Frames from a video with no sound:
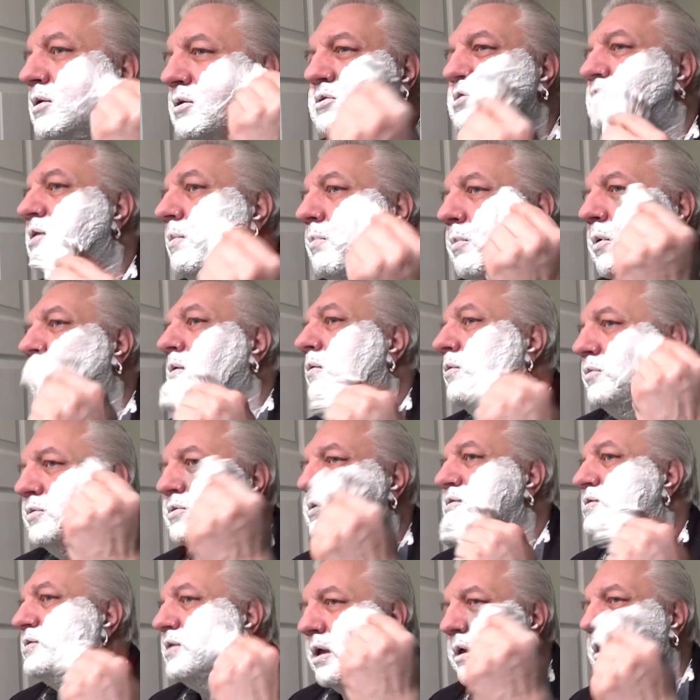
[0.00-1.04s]
someone
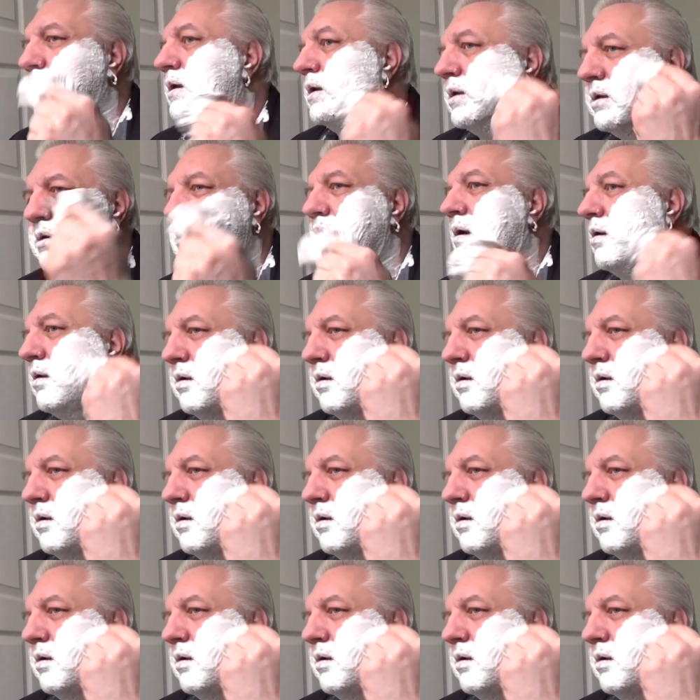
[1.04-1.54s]
who's selling it